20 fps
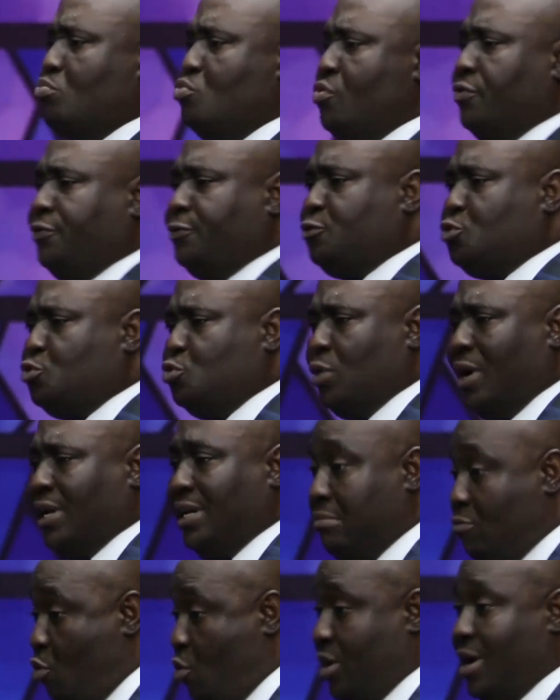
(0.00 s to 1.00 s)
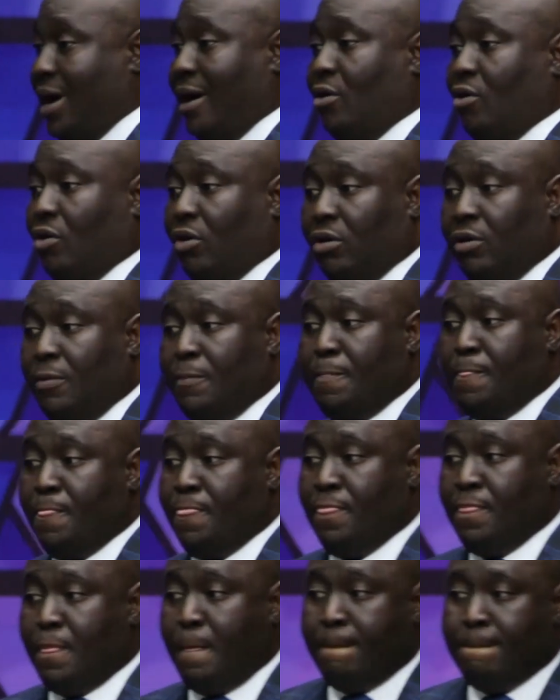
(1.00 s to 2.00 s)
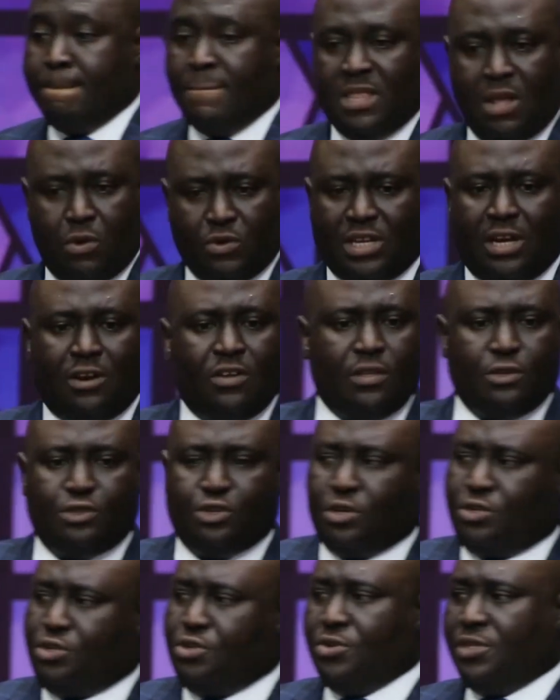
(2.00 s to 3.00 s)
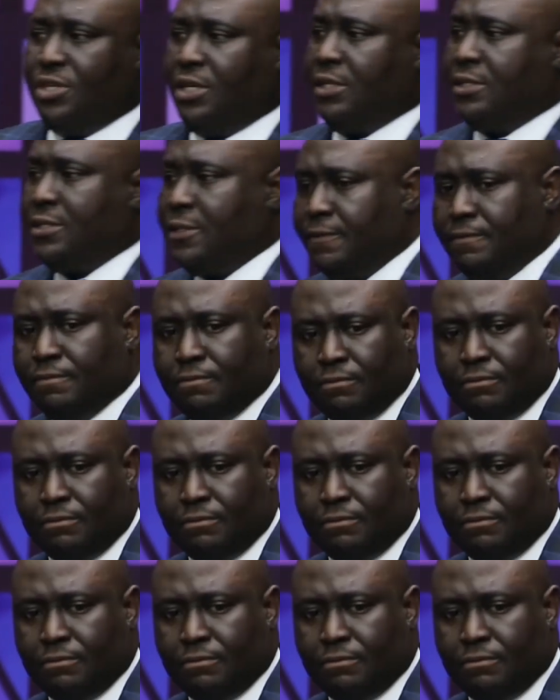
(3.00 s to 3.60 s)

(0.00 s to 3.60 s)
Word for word: to move to Adegoyega Hall, there was another church using it.